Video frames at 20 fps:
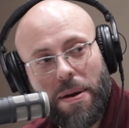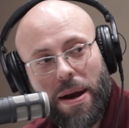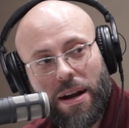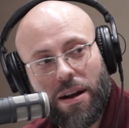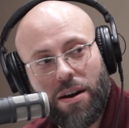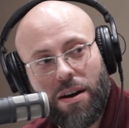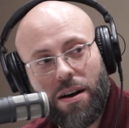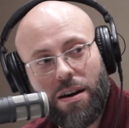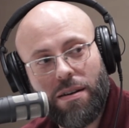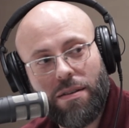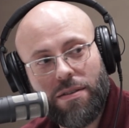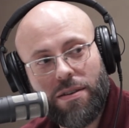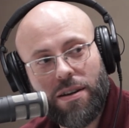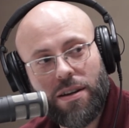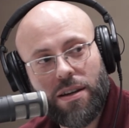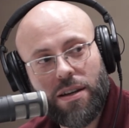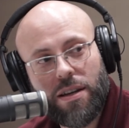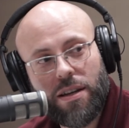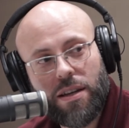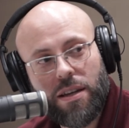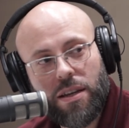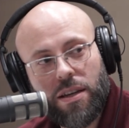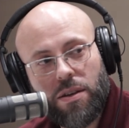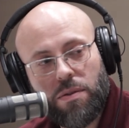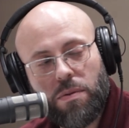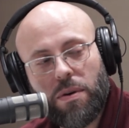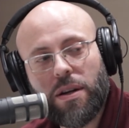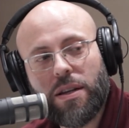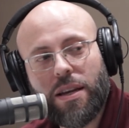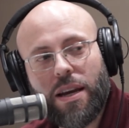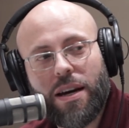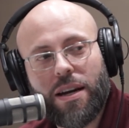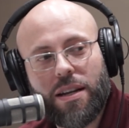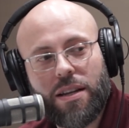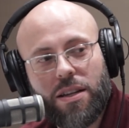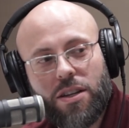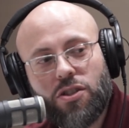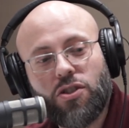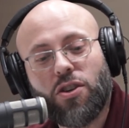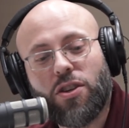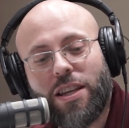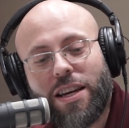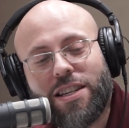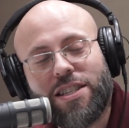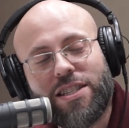back on. Well, yeah. So they